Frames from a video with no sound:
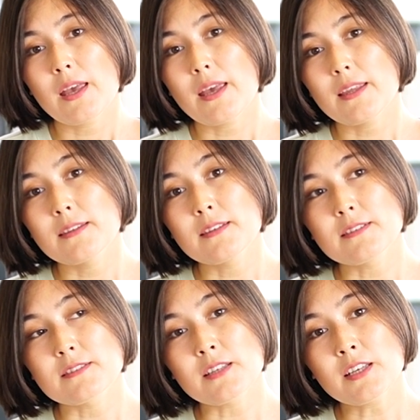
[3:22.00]
At
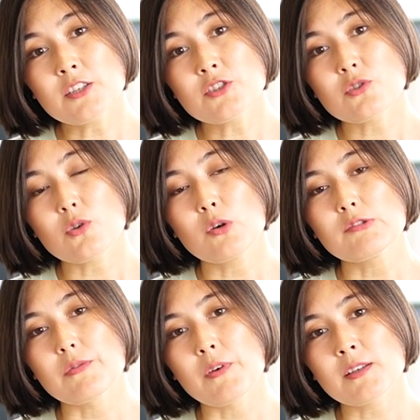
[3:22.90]
this stage,
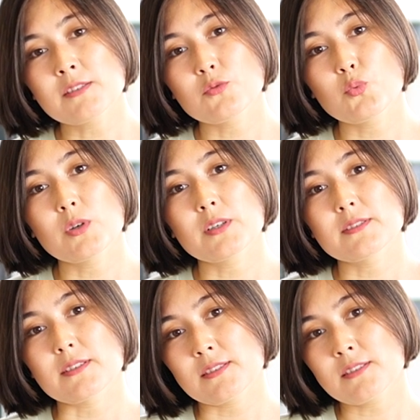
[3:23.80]
all of us were
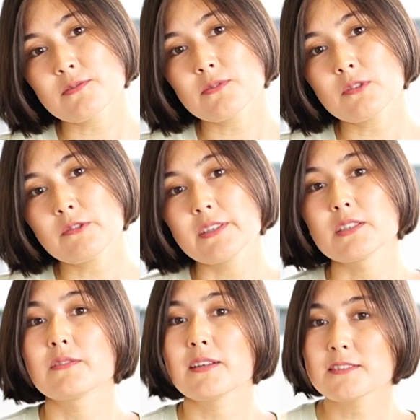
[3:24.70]
successful in
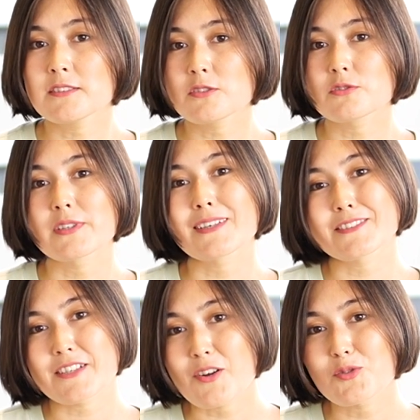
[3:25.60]
advancing to the
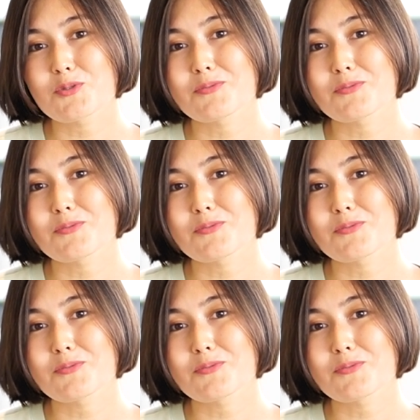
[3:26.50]
next round.